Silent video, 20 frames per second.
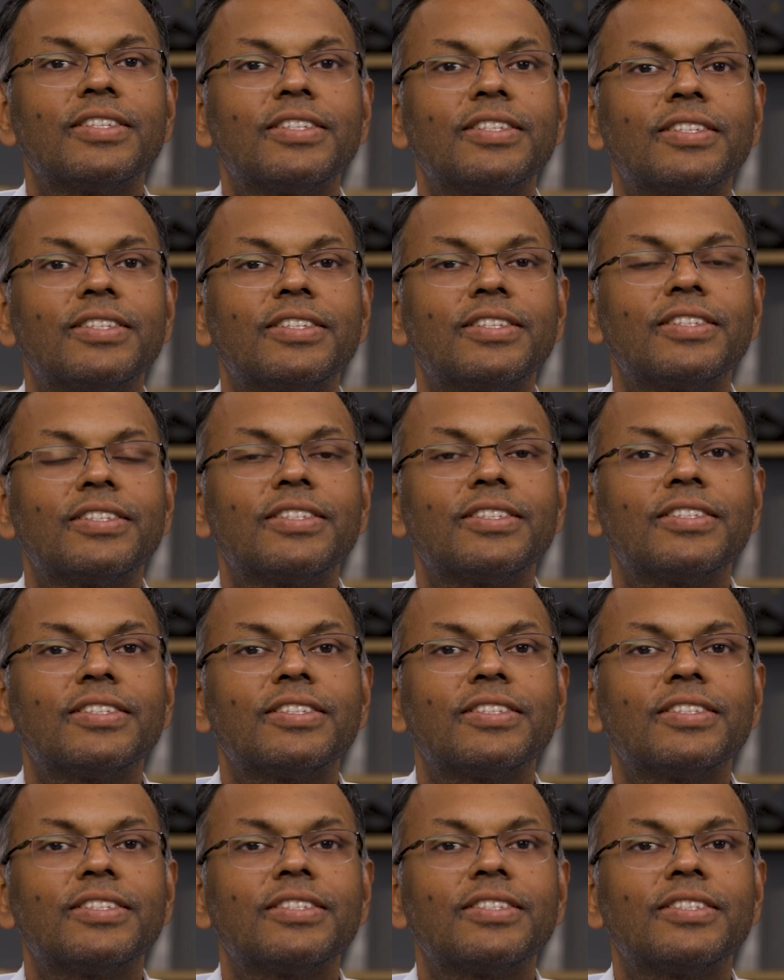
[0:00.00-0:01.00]

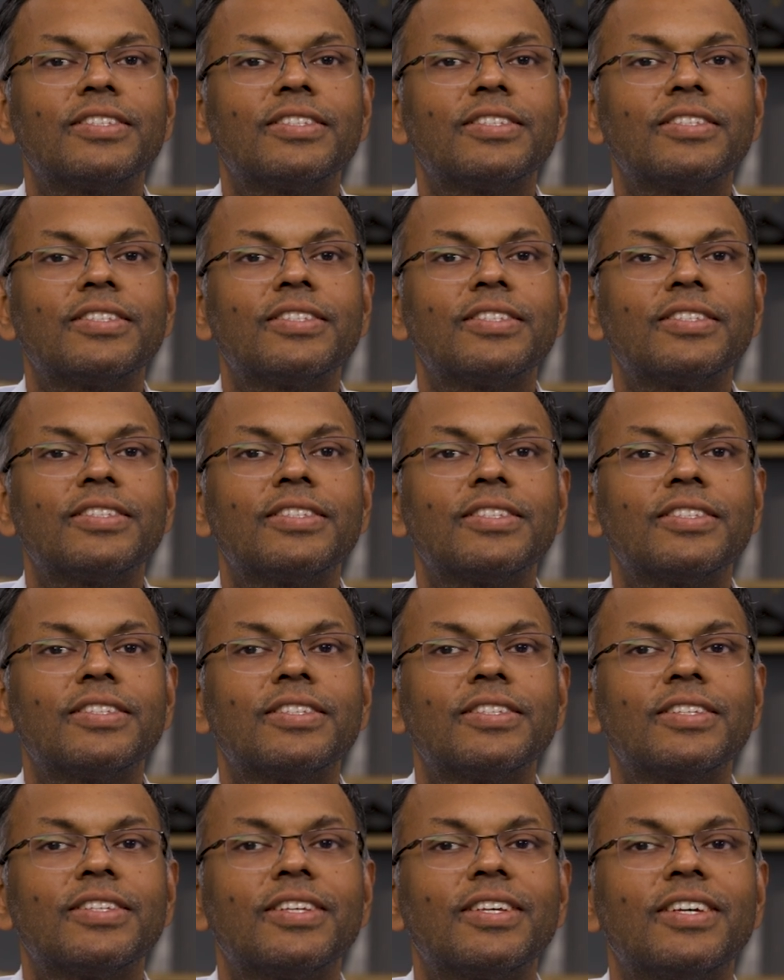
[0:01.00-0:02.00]

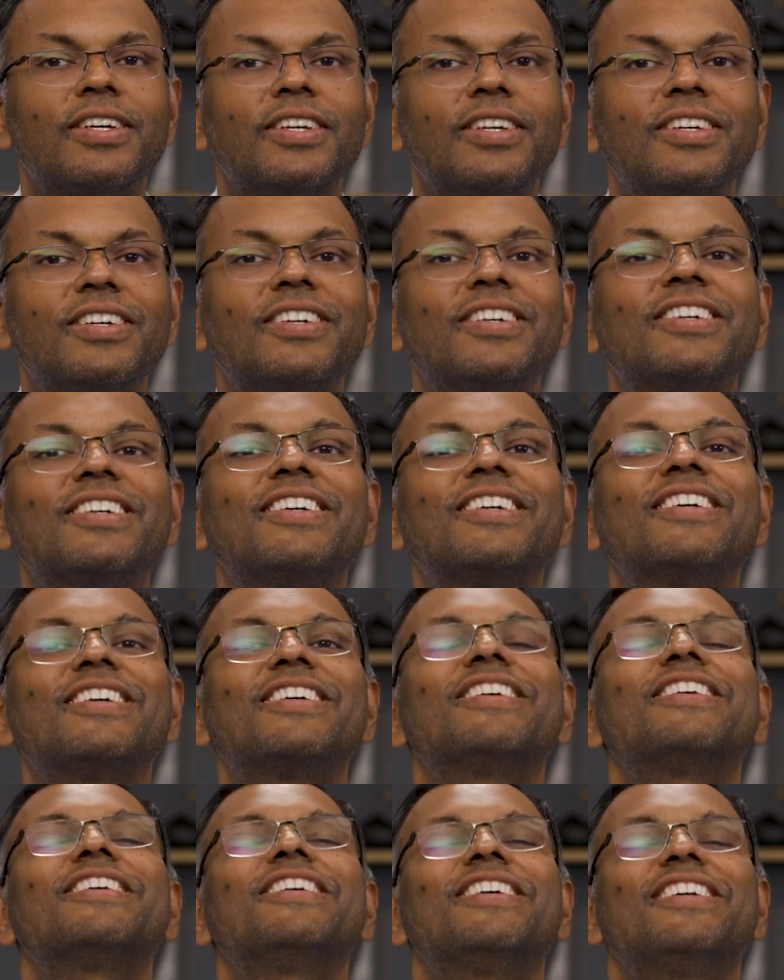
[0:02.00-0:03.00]

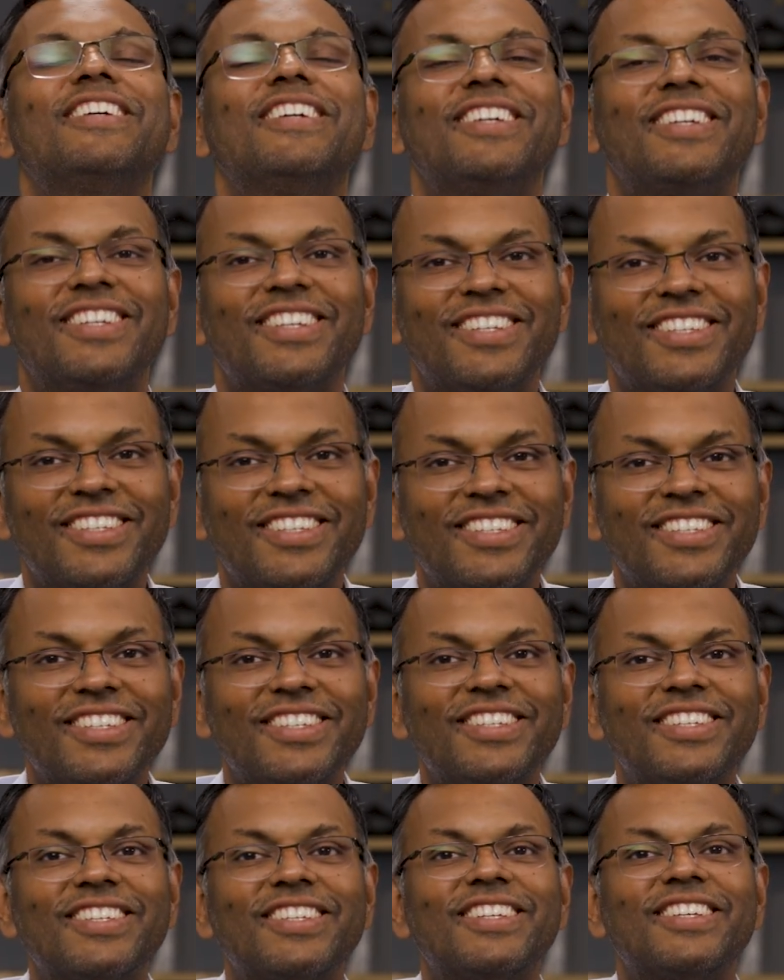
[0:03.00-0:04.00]

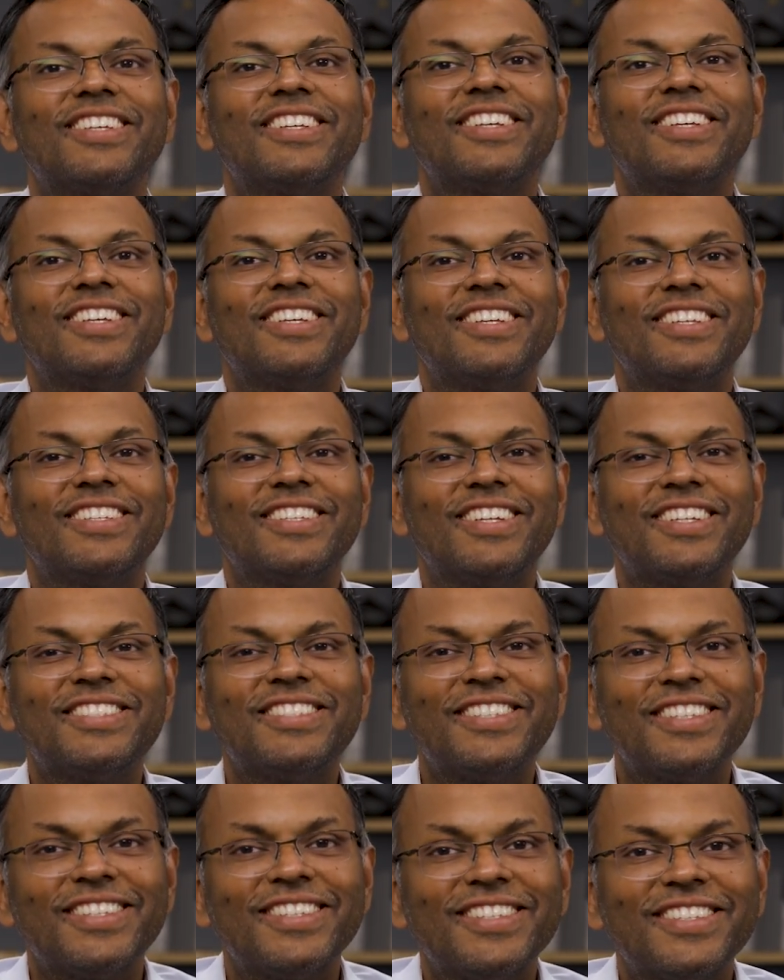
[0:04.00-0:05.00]

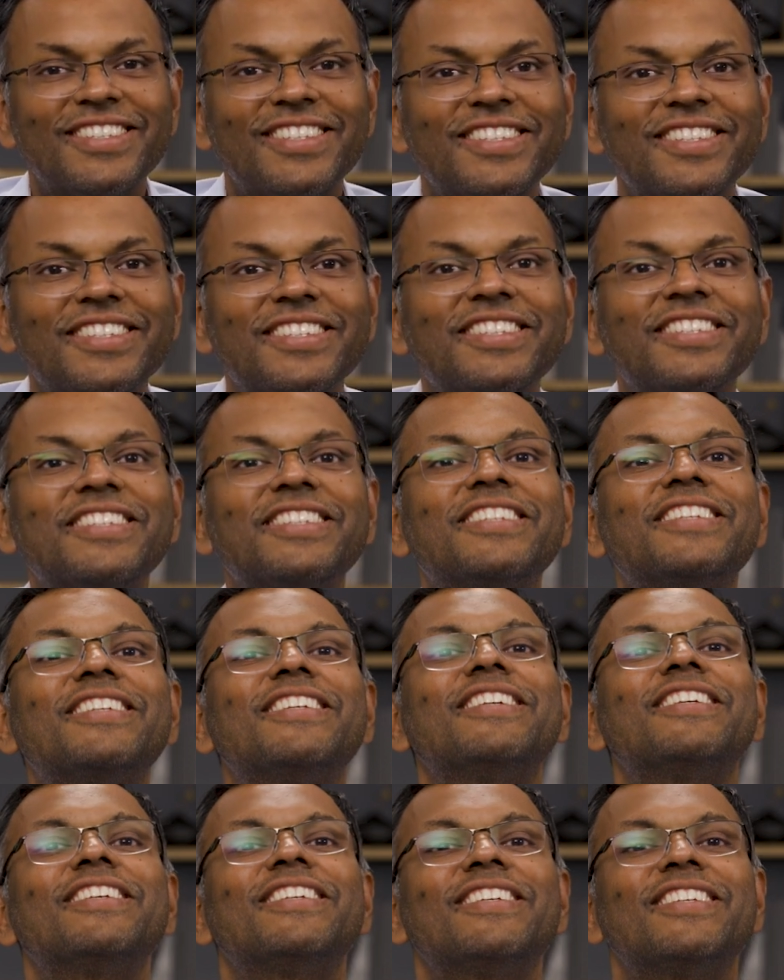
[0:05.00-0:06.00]

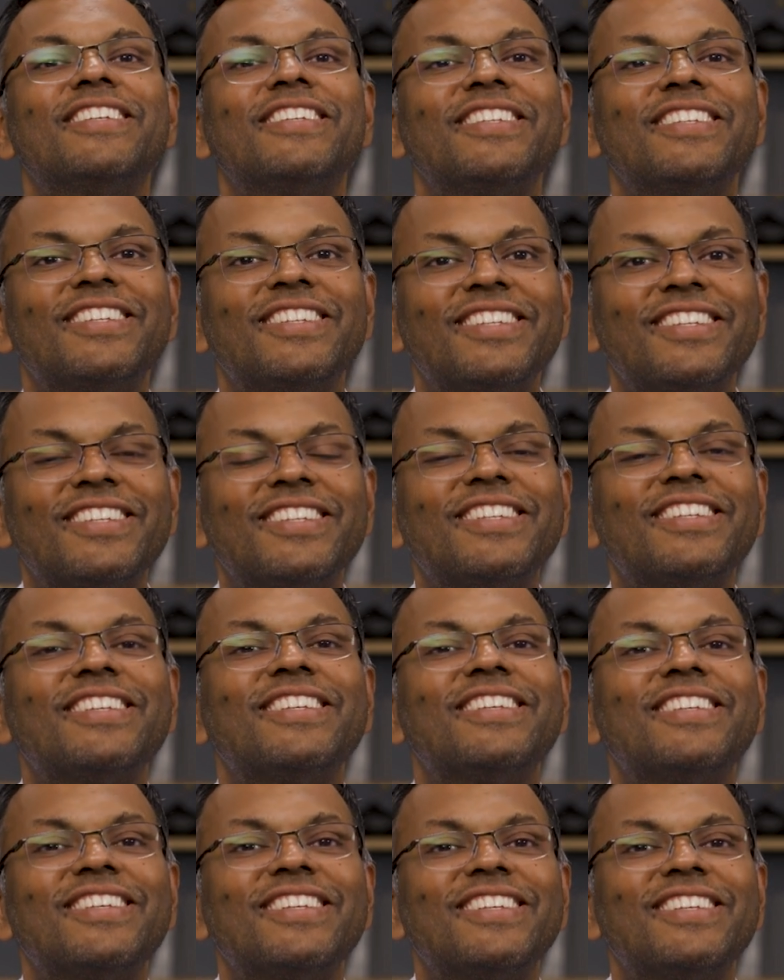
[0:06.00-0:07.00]

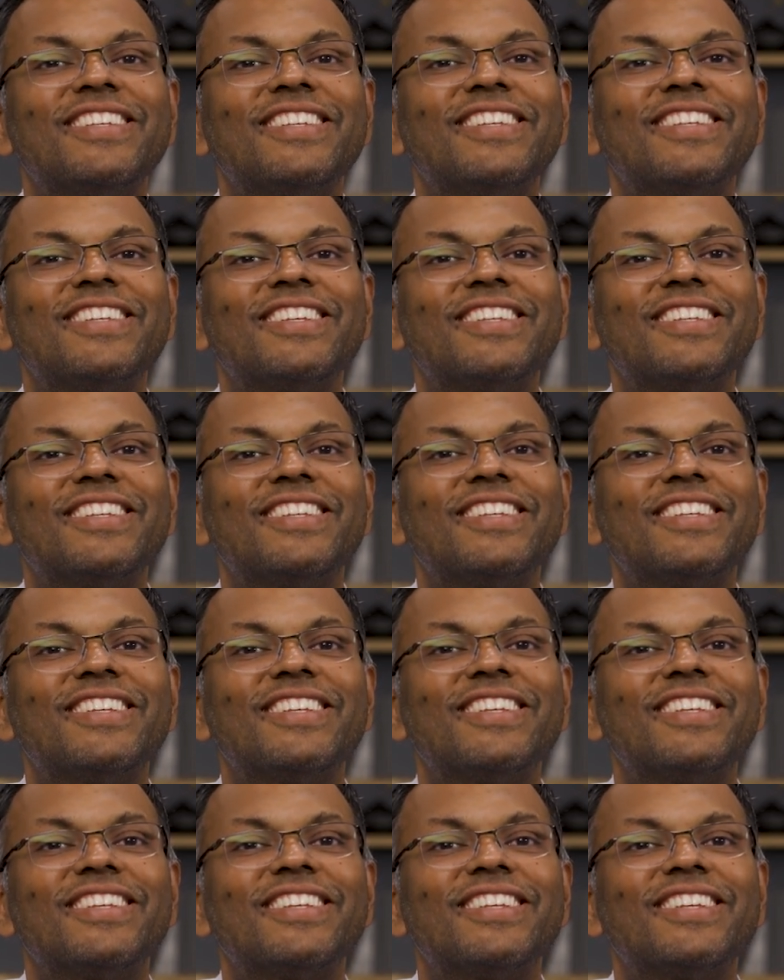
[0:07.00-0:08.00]
[no speech]